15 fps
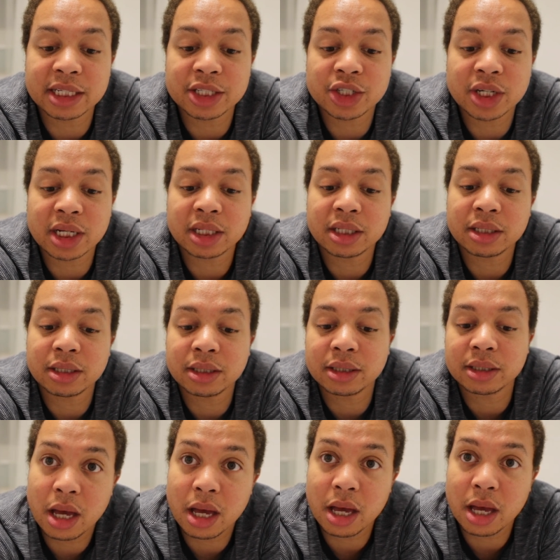in China.
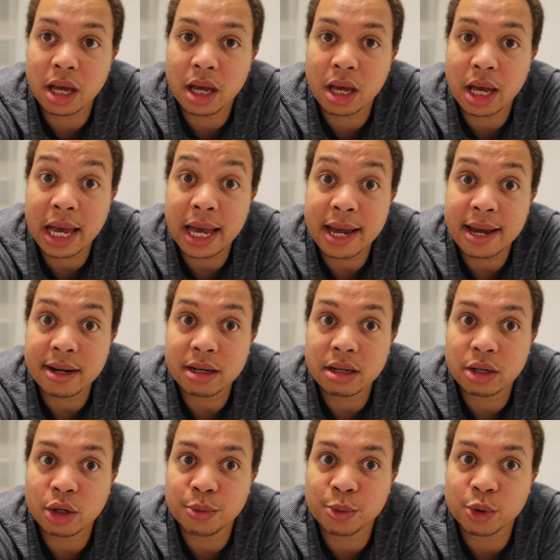And
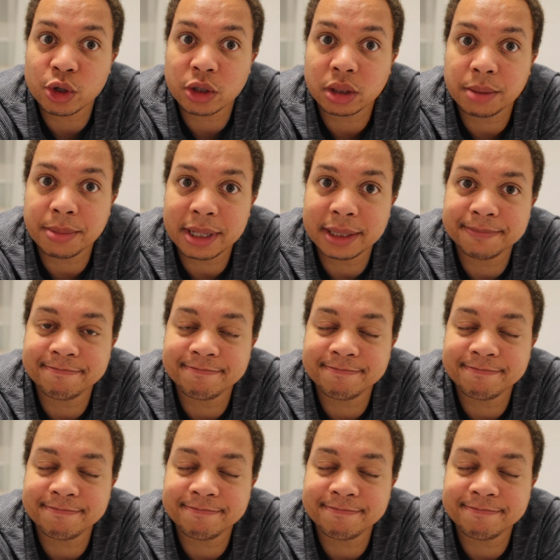no more. Goodbye.